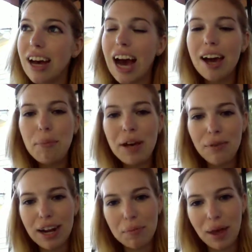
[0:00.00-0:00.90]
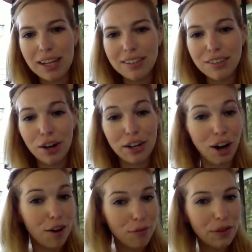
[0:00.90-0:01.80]
I might recommend starting
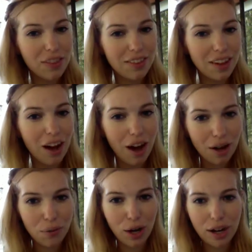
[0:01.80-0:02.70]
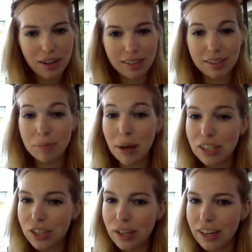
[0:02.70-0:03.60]
off with a Hagwon,
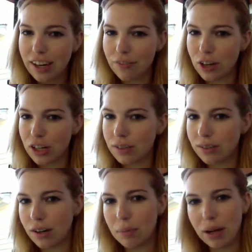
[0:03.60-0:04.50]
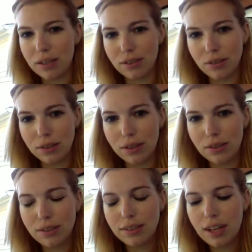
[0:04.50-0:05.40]
especially if you're concerned about your student
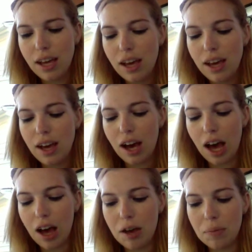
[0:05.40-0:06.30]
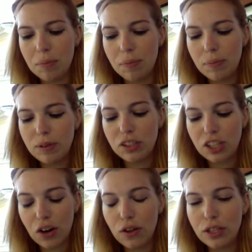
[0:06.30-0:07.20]
loans. Because
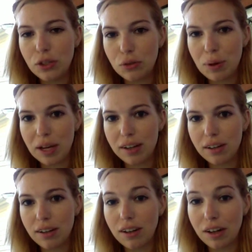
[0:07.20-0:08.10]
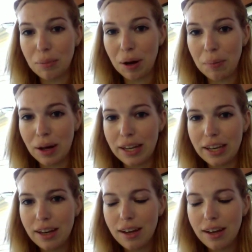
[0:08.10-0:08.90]
generally you do make a good amount of money.